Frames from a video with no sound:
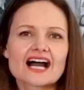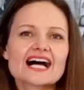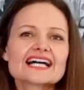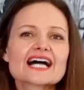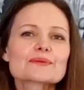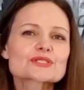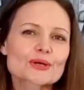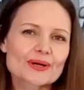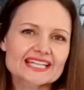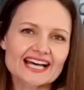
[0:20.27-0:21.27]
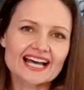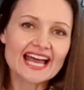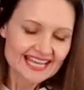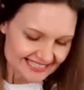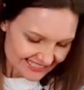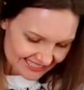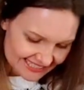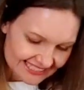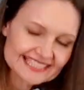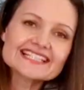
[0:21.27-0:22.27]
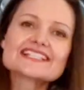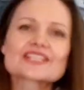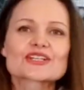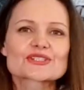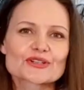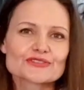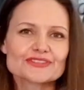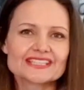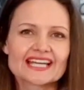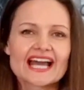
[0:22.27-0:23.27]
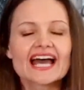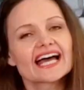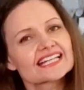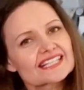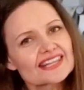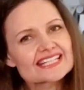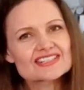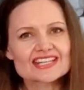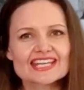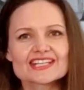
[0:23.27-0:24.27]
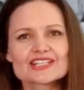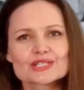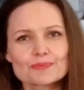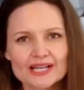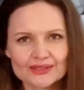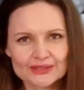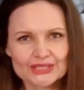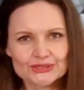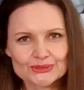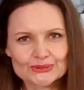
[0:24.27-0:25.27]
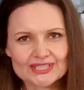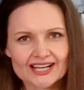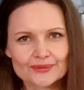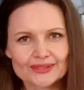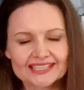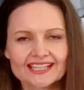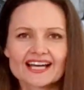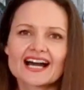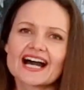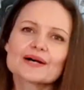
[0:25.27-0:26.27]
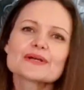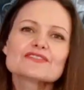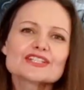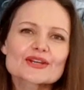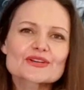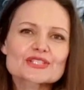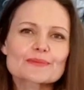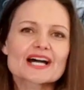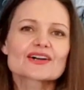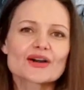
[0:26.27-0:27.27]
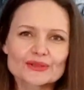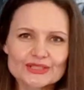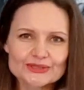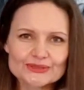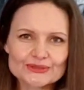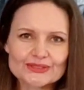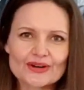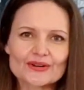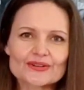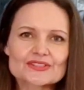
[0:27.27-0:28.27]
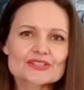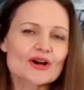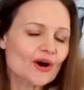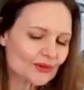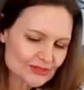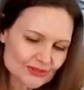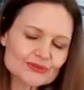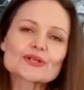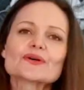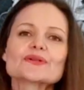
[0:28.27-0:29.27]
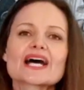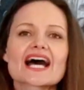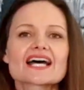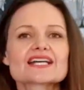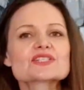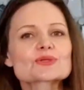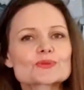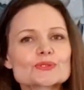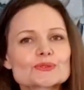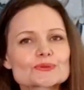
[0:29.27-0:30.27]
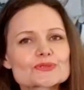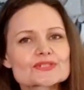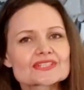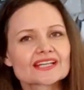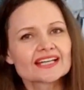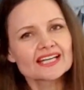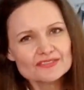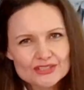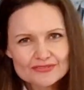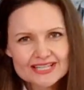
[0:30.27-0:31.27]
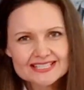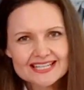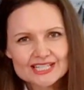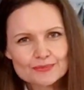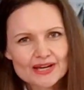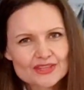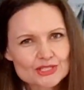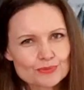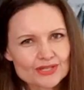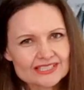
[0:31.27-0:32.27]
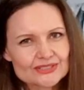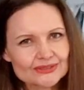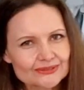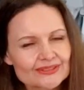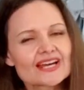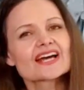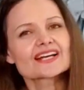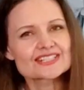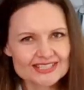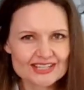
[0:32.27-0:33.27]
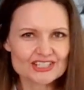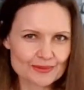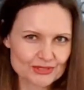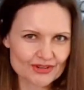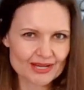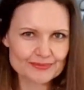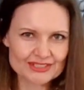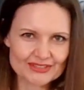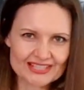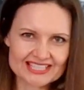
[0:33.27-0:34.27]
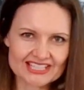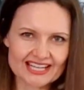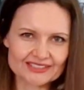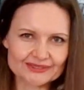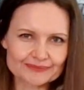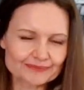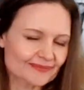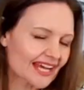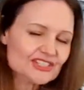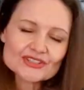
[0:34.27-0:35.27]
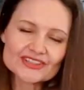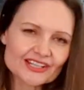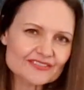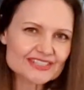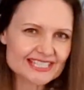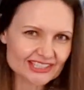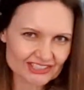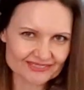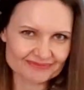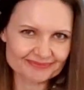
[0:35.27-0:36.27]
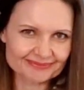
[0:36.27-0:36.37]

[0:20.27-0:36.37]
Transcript: Hi, I'm Joanna and here is Sophie, and this is my Goldendoodle diary. I make videos about Goldendoodle dogs, also known as Groodles. If you're fascinated by this breed too, consider subscribing to this channel and join the conversation.